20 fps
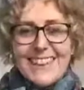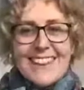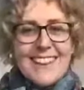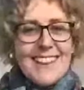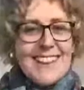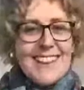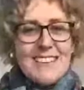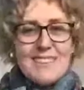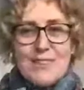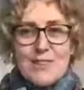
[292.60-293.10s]

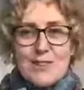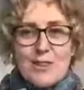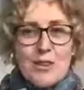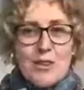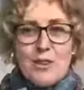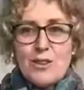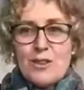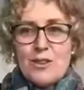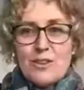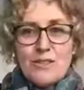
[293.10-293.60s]
it's
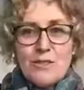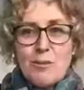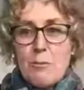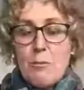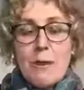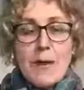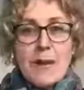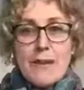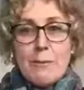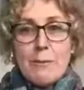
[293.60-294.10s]
not
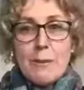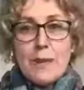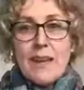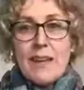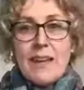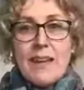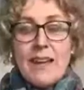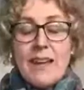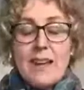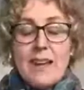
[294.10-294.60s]

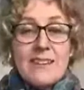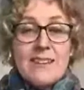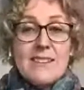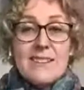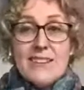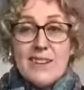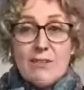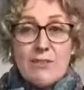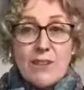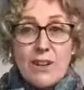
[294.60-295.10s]
maybe, and
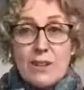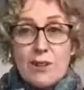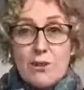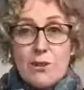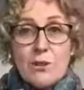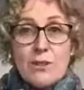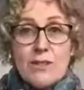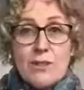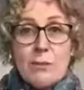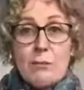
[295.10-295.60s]
if I
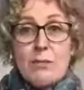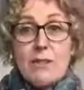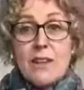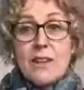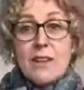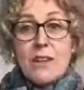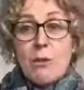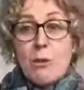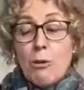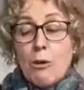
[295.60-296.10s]
do
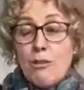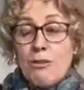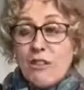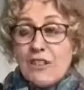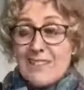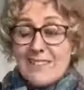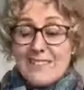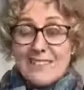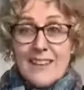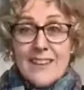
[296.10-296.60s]
something, or if I
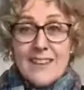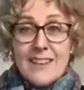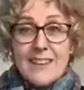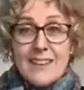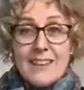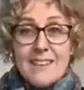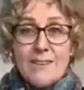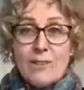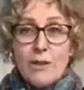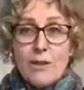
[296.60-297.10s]
say
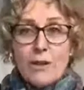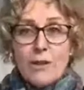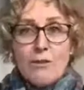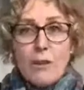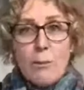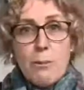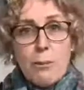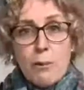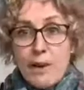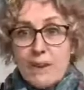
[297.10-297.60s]
this, or if
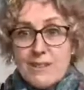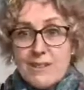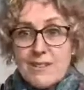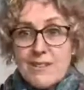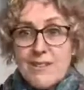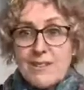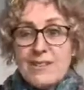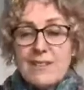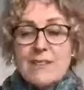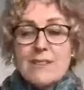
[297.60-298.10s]
I
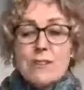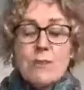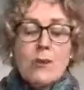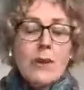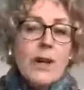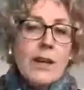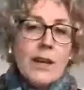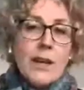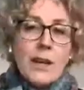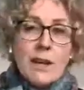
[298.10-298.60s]
practice this, or
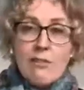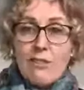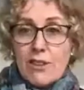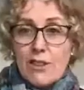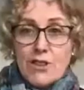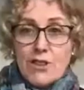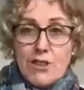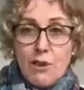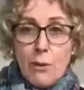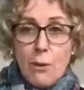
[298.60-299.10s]
if I
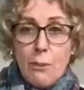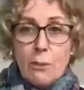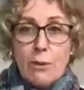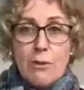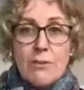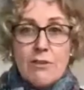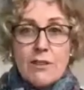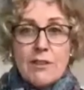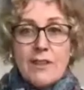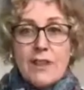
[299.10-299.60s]
show up
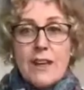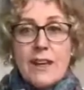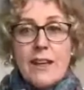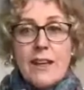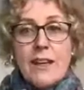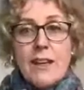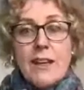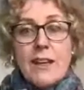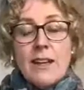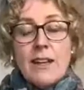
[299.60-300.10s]
every
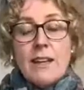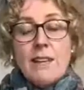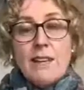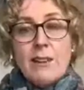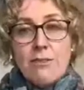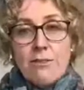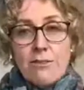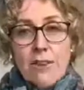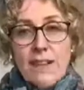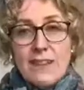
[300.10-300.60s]
day. The
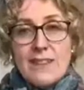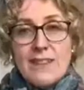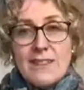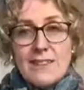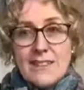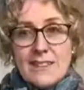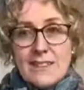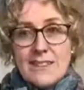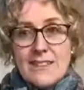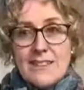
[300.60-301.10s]
fact
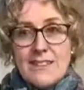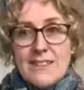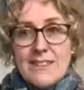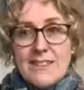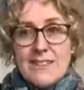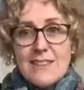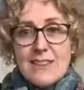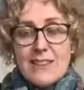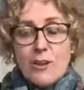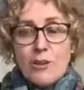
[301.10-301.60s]
is
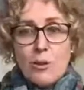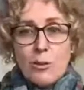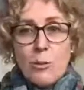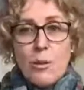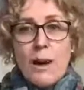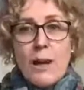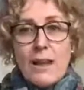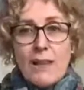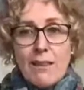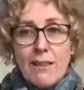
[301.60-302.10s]
that you
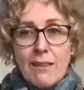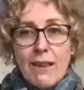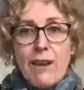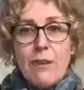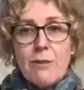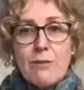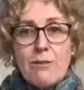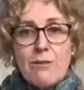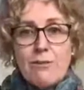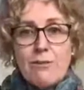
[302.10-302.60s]
are love,